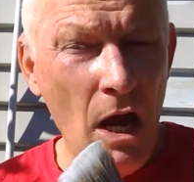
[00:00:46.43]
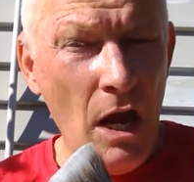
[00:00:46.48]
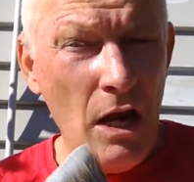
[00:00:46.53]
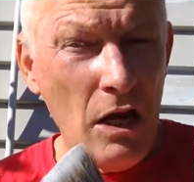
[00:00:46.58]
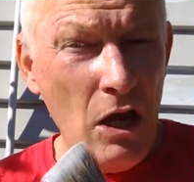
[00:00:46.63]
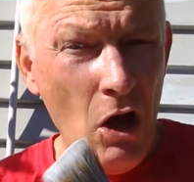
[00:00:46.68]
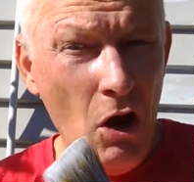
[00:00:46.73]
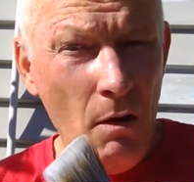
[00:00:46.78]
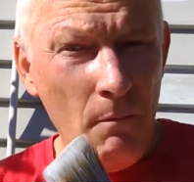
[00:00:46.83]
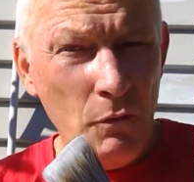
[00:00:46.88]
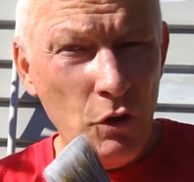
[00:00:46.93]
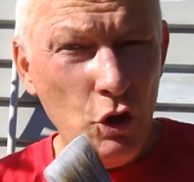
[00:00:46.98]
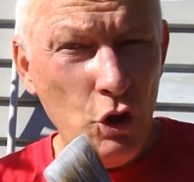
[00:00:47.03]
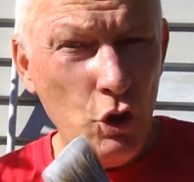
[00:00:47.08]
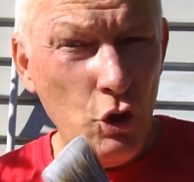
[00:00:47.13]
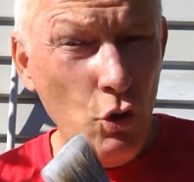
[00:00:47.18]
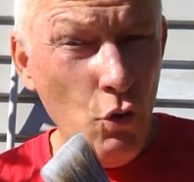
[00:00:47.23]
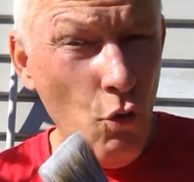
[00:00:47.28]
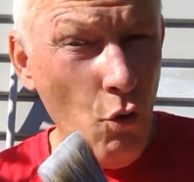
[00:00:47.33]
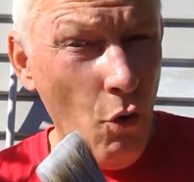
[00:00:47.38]
Now I'm
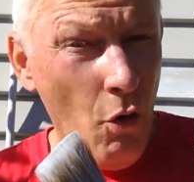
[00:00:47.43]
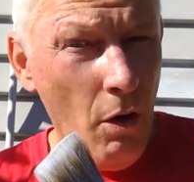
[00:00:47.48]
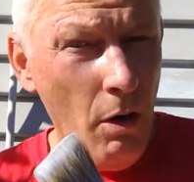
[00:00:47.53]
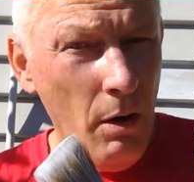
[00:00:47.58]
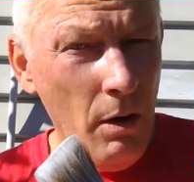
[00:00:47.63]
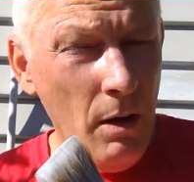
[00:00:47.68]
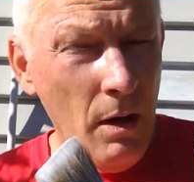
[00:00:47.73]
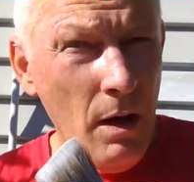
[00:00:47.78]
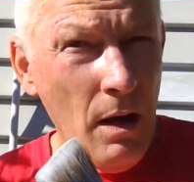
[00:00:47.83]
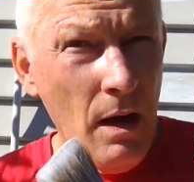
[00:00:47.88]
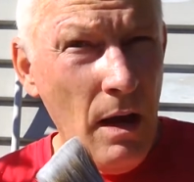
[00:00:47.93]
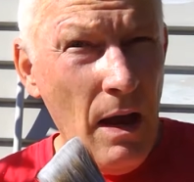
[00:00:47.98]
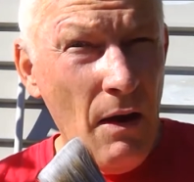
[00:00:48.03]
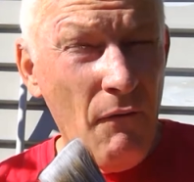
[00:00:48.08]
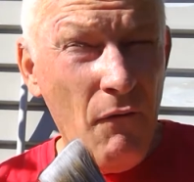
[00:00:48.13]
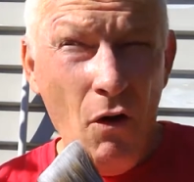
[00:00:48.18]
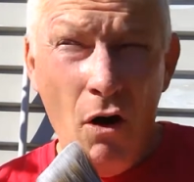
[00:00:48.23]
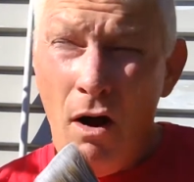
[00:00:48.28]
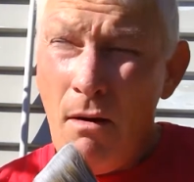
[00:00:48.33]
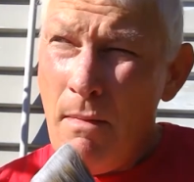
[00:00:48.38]
sure,
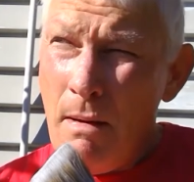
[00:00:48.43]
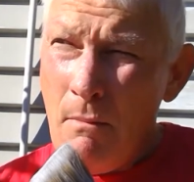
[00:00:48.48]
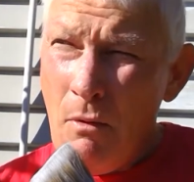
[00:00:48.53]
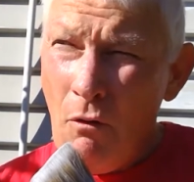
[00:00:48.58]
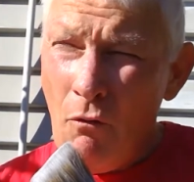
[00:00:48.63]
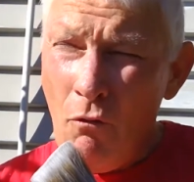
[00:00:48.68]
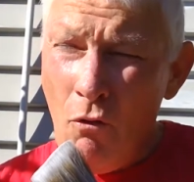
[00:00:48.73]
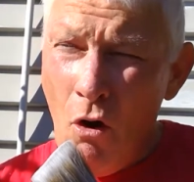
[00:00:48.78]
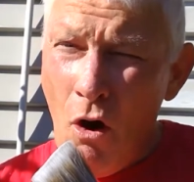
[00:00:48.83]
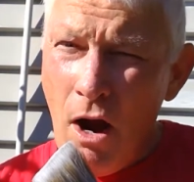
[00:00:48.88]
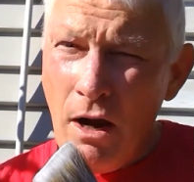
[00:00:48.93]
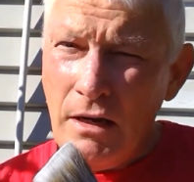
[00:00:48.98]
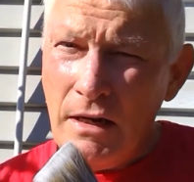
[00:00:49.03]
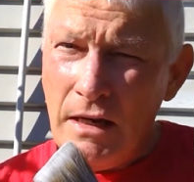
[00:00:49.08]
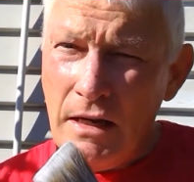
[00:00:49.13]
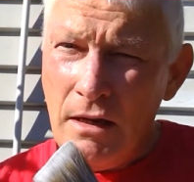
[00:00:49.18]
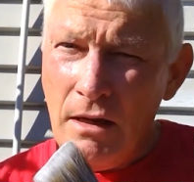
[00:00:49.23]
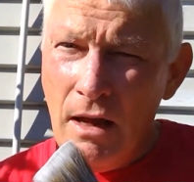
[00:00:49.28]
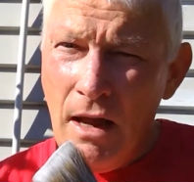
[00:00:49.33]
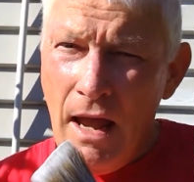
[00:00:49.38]
if I remember
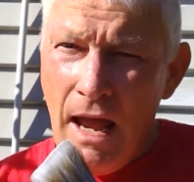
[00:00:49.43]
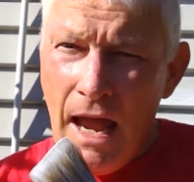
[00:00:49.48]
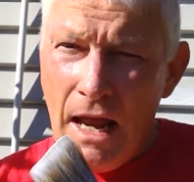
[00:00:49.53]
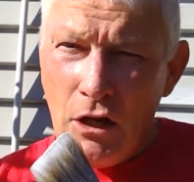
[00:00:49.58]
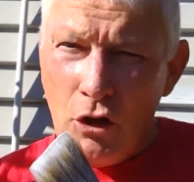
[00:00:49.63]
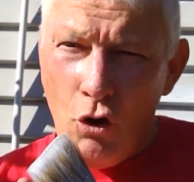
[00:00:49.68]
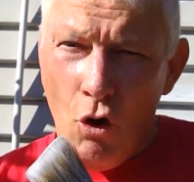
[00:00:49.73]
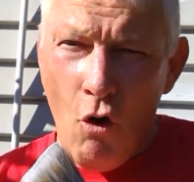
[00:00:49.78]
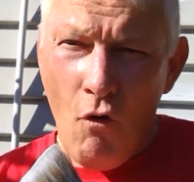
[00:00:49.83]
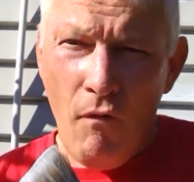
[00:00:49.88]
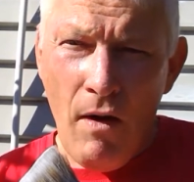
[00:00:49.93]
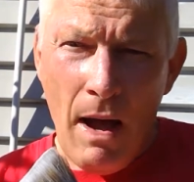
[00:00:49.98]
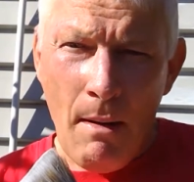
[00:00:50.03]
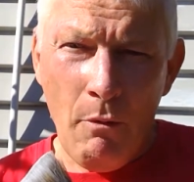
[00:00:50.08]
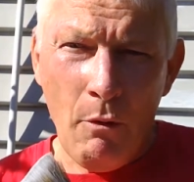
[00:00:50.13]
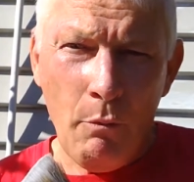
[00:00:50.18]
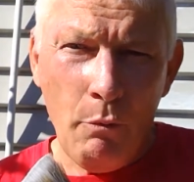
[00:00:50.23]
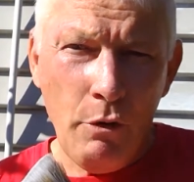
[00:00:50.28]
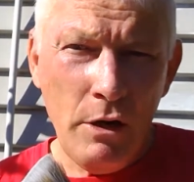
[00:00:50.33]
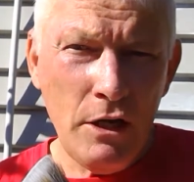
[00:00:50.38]
rightly, at Gulf
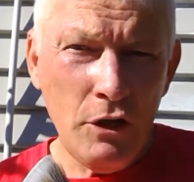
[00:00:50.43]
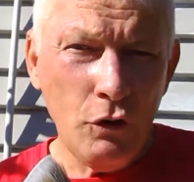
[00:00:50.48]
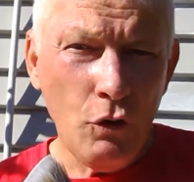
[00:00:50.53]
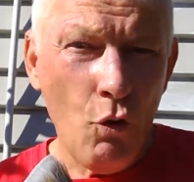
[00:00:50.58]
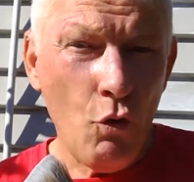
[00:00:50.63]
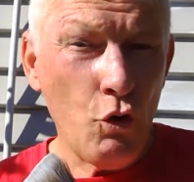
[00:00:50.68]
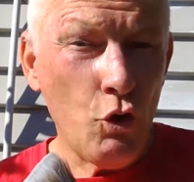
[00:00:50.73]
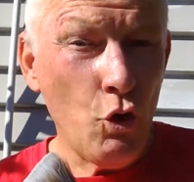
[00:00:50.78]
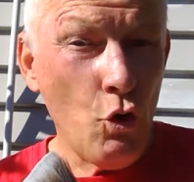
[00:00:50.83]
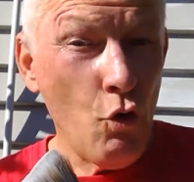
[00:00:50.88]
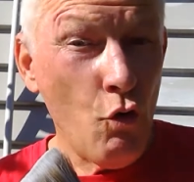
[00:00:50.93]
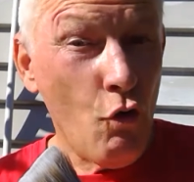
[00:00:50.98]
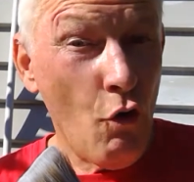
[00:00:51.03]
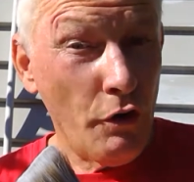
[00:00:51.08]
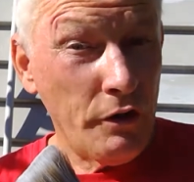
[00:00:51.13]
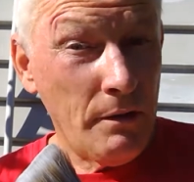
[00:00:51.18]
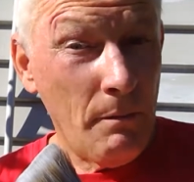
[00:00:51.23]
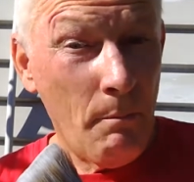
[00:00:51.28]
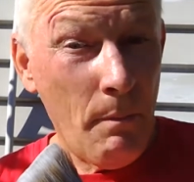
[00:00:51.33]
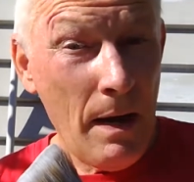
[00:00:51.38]
Harbour Preschool you
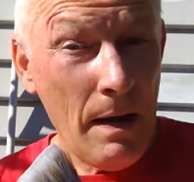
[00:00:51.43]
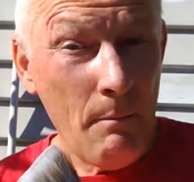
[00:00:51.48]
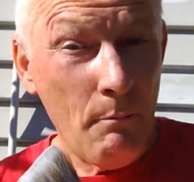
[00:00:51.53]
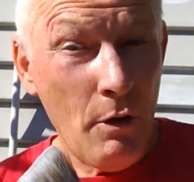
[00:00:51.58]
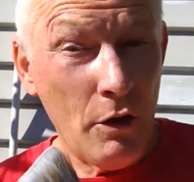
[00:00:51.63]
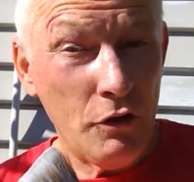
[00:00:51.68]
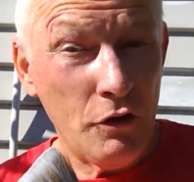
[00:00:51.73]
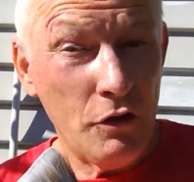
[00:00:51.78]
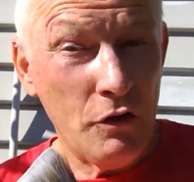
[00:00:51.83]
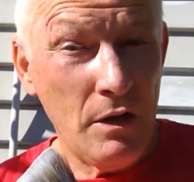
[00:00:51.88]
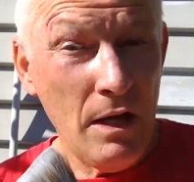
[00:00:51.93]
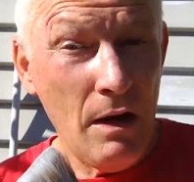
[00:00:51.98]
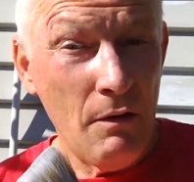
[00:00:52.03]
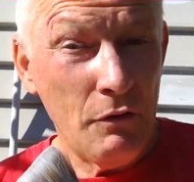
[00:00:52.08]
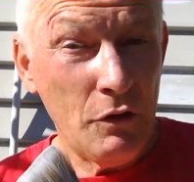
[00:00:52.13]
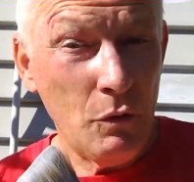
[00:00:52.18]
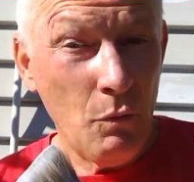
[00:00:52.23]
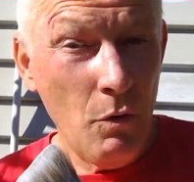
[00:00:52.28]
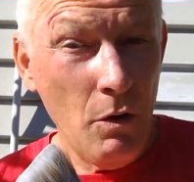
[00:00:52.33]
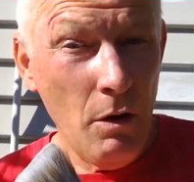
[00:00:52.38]
got some paintbrushes there
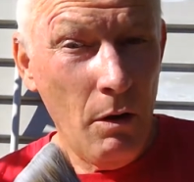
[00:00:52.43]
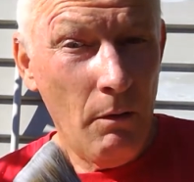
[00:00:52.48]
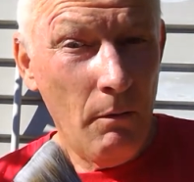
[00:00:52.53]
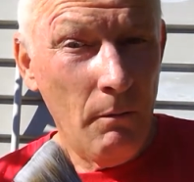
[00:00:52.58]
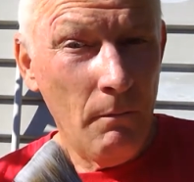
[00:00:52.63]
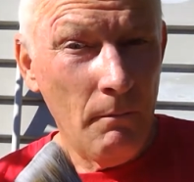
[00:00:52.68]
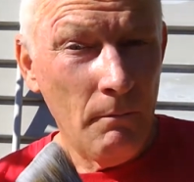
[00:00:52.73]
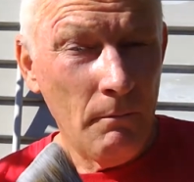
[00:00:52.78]
as well.